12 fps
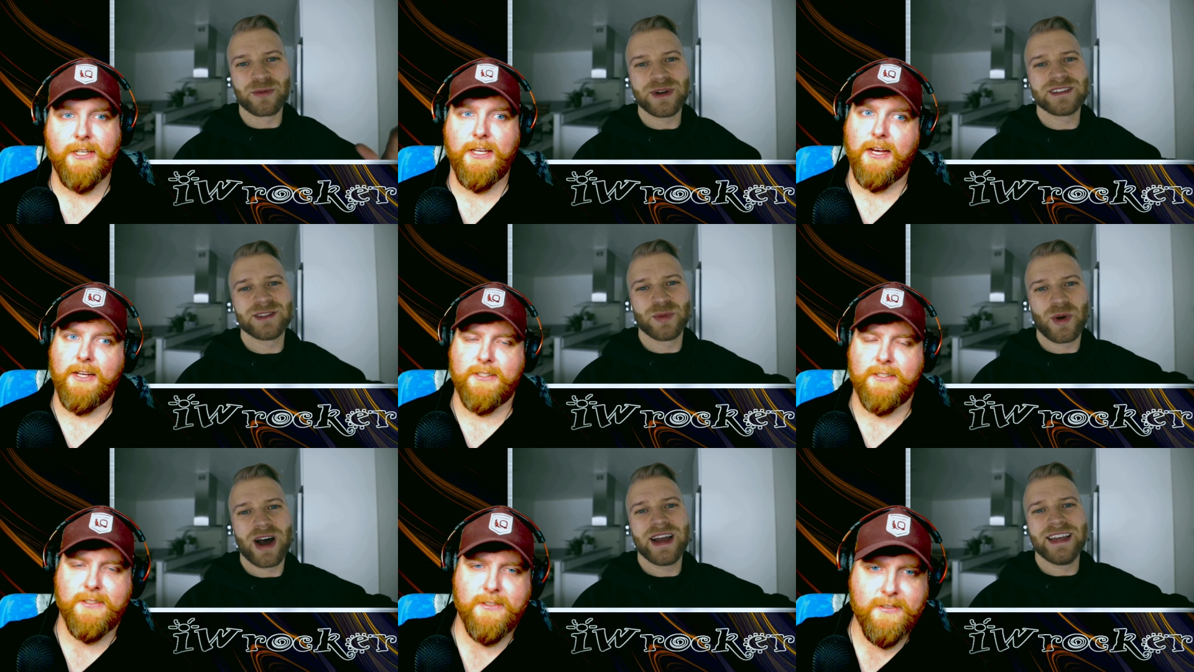Speaker 1: And the
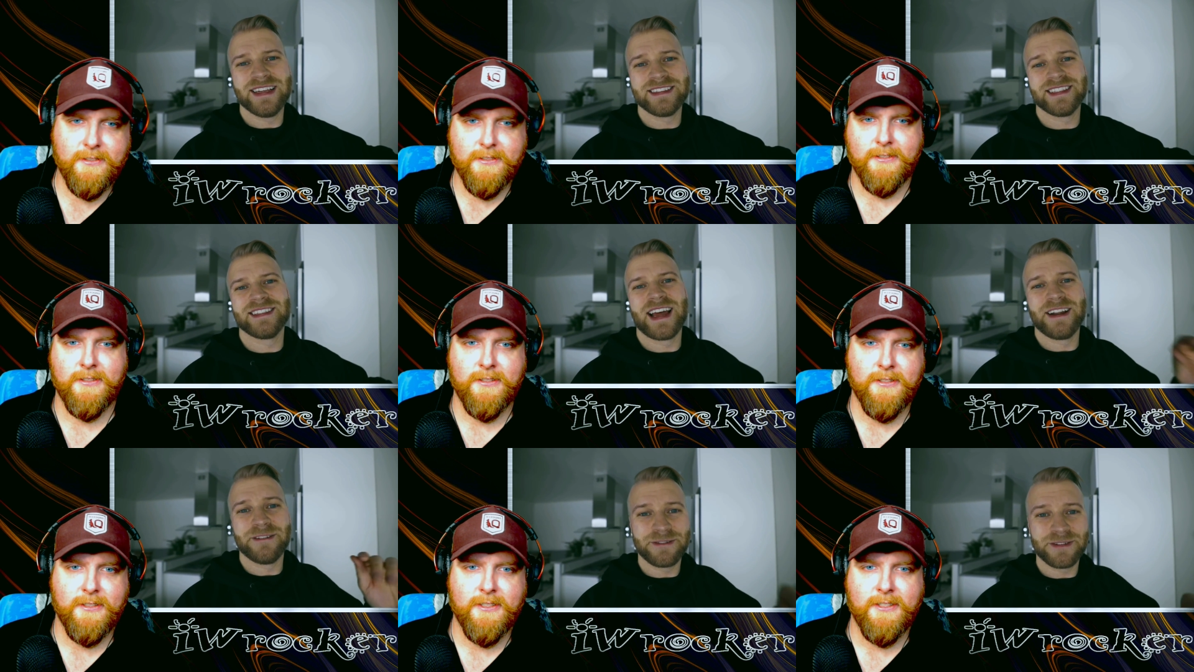reason why is
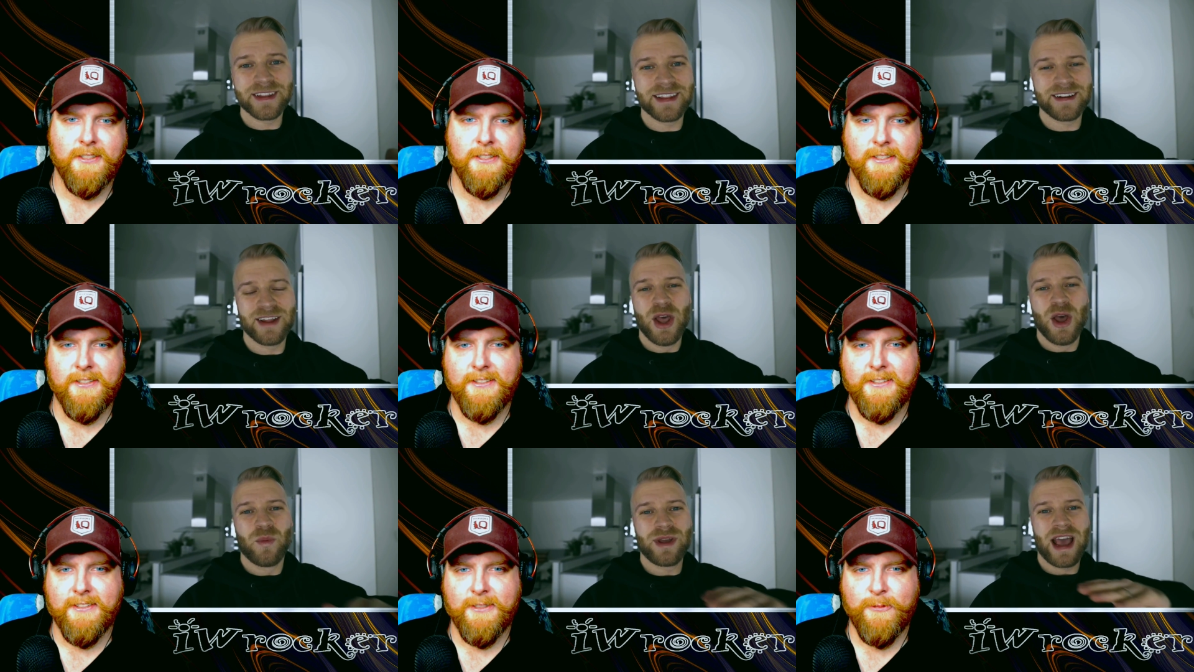that in Finland,
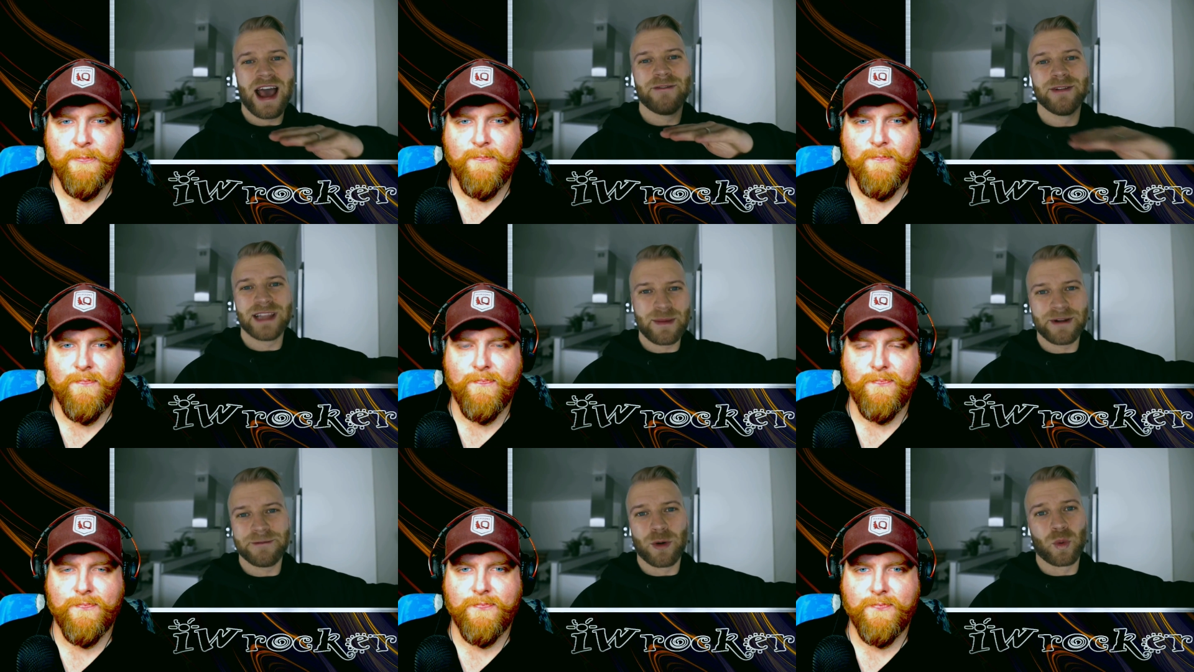we have
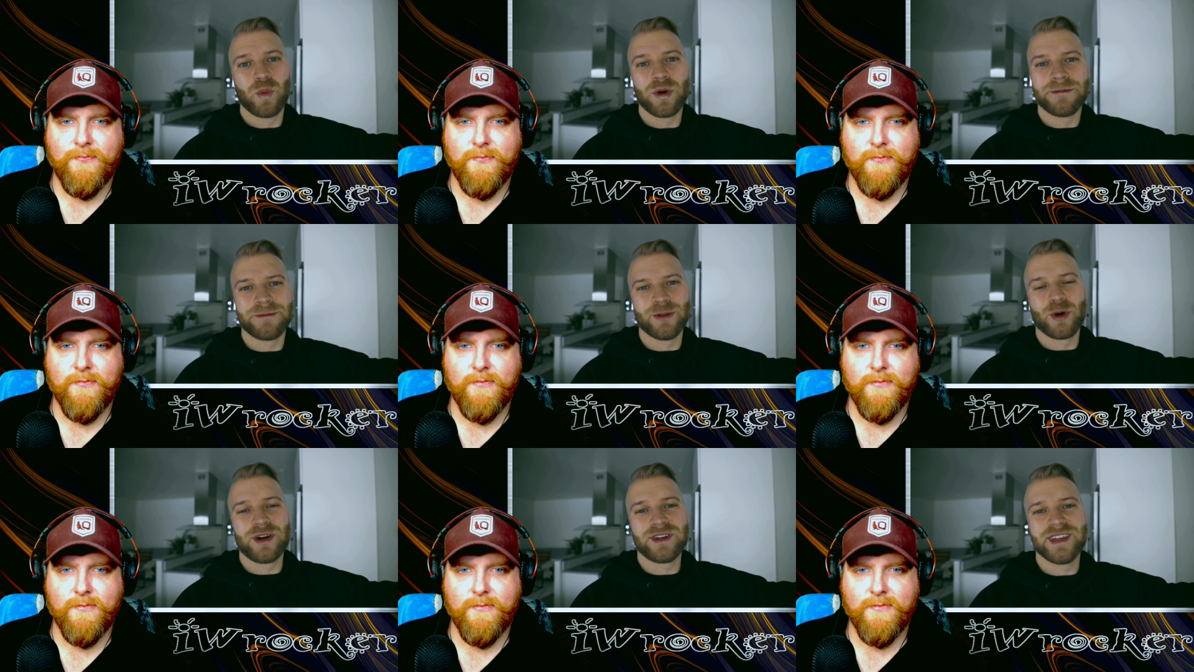laminate or wood
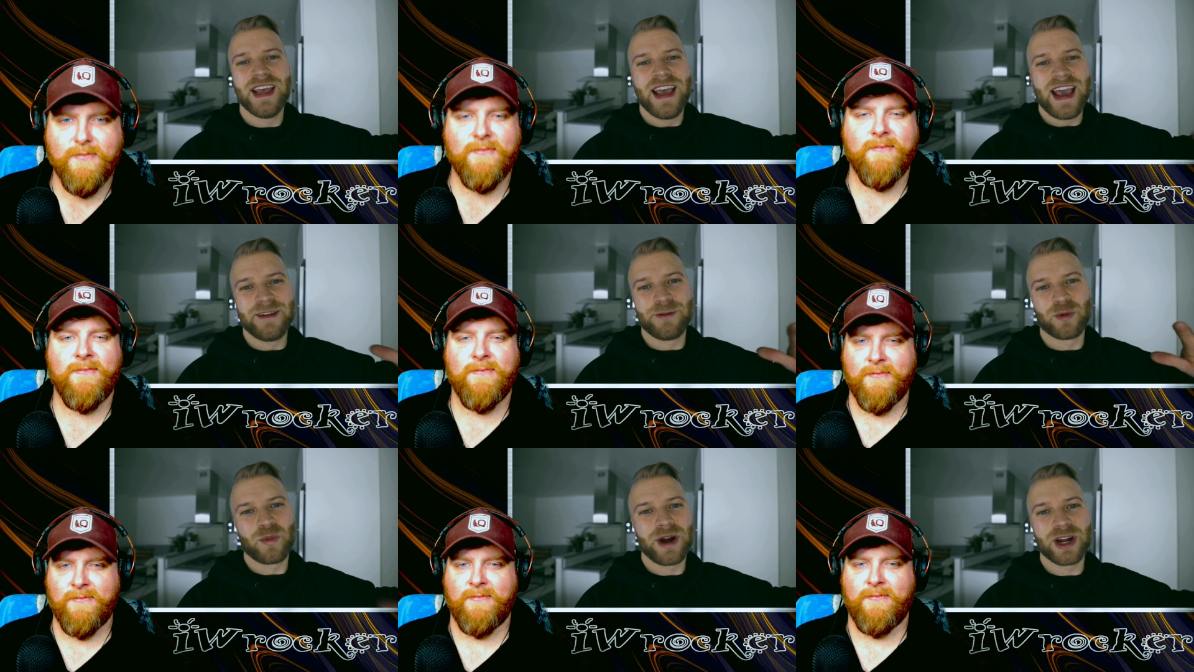floors. And
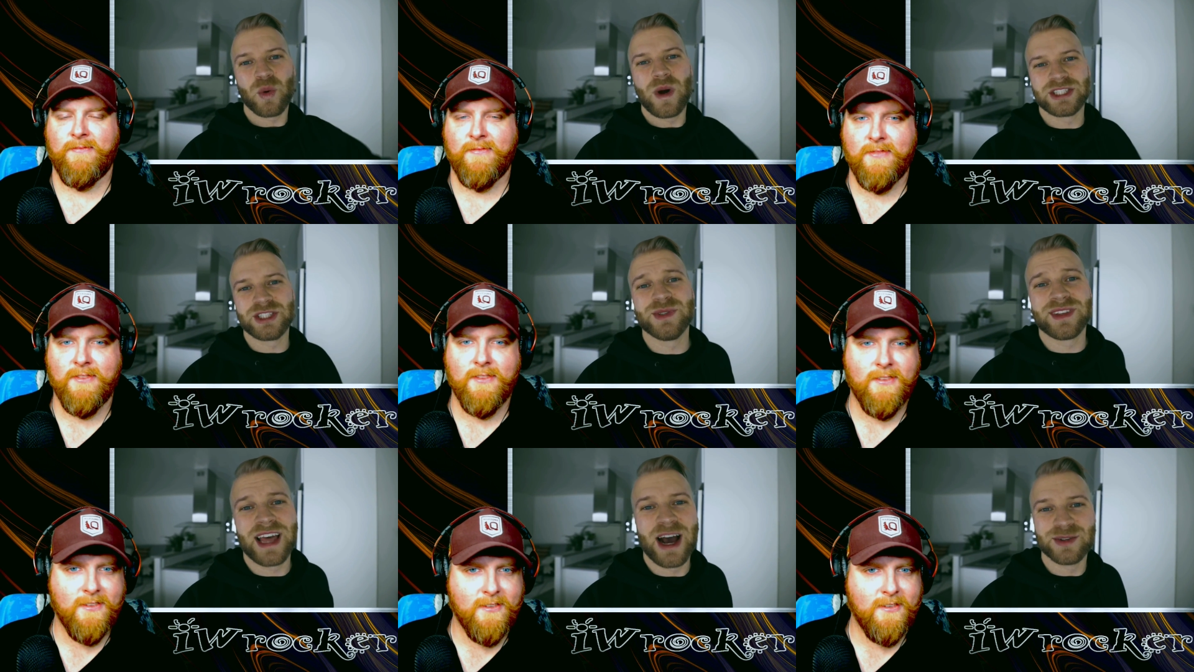if you're wearing your wet
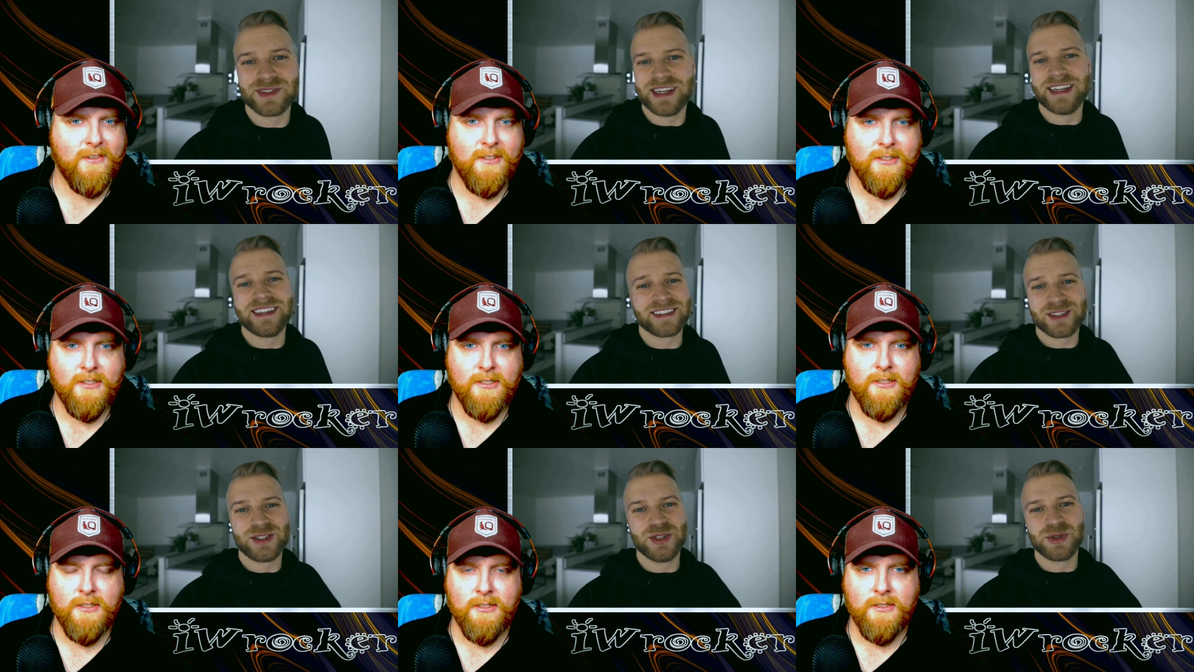shoes in the house, it
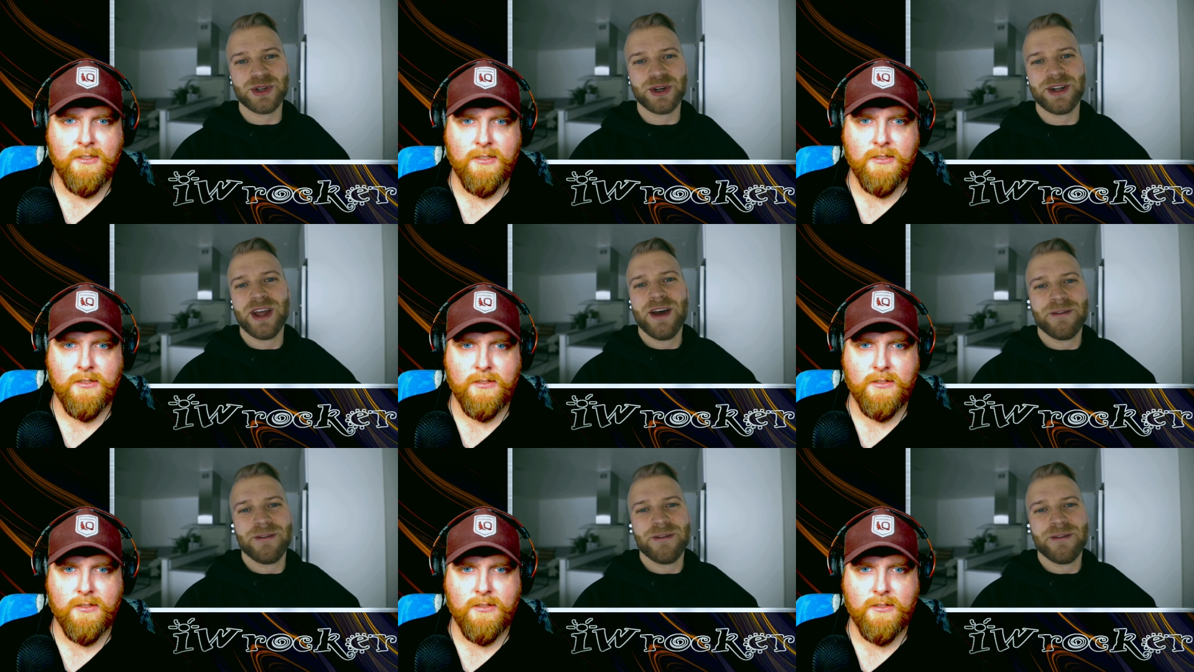doesn't do good